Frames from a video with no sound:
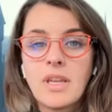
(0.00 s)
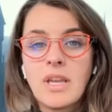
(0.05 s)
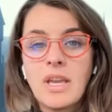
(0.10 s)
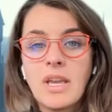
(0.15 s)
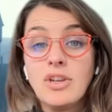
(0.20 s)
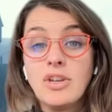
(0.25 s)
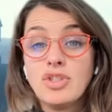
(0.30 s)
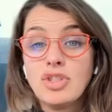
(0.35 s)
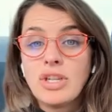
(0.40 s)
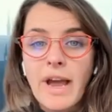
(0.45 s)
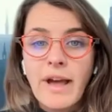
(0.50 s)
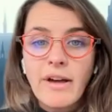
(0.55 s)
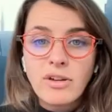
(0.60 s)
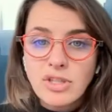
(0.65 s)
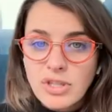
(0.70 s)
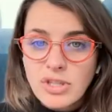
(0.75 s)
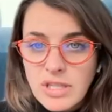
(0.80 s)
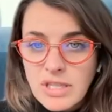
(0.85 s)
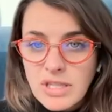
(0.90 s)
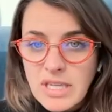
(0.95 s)
can
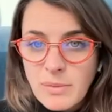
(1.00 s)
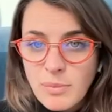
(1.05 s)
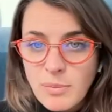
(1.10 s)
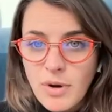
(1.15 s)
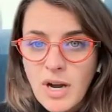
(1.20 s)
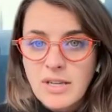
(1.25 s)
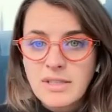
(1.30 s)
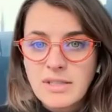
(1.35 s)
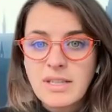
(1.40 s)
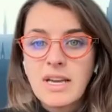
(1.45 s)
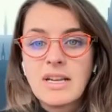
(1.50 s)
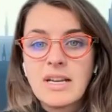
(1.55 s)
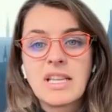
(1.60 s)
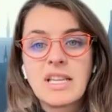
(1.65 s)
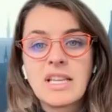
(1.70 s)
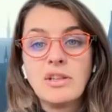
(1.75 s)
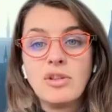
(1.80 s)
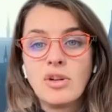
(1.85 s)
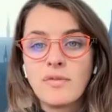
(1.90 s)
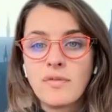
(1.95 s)
challenge the team process
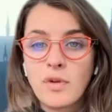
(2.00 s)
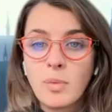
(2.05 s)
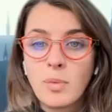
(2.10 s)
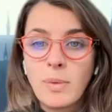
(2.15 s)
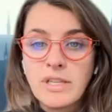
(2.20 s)
and look for